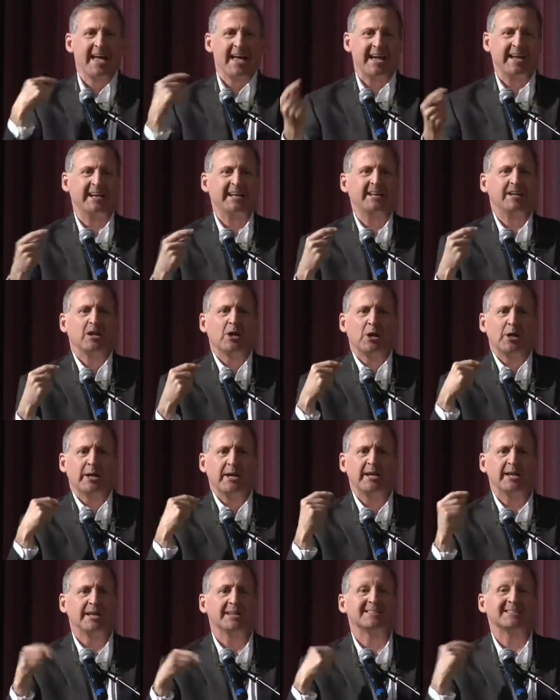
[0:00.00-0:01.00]
And he,
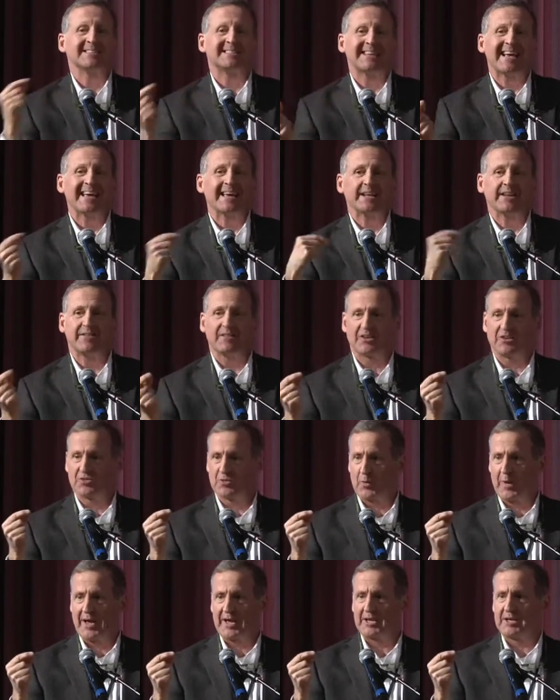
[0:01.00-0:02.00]
he didn't say it in
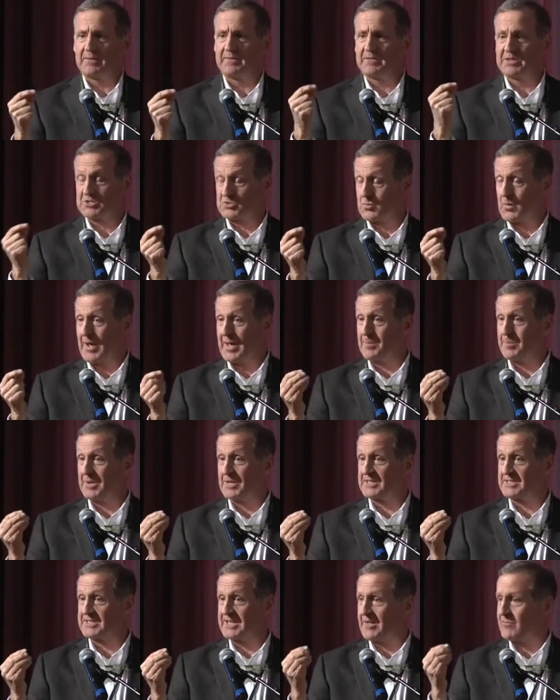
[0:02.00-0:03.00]
these way, this way, but
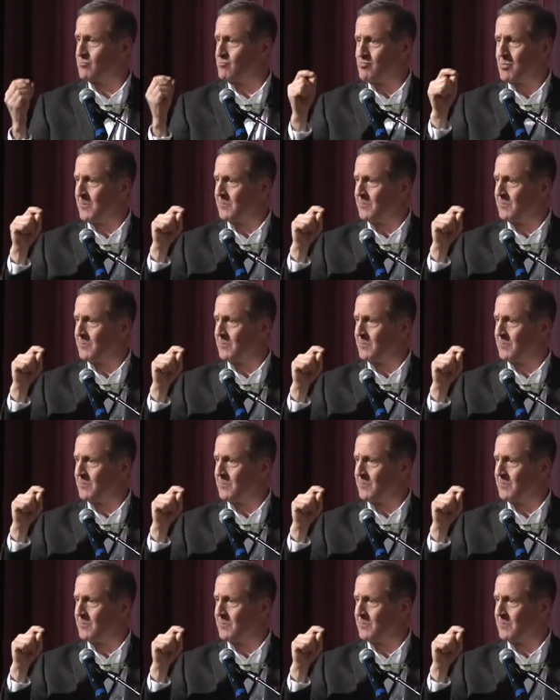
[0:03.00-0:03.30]
he said,